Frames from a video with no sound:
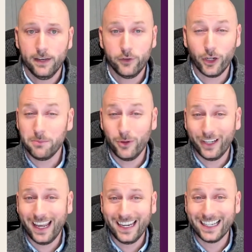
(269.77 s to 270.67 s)
If you're
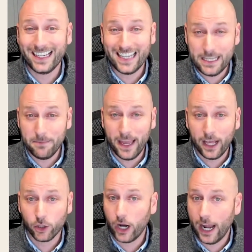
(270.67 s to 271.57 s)
communicating in
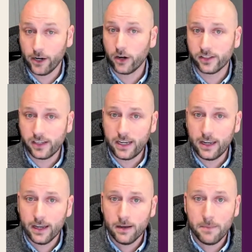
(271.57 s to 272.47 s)
email or IRC,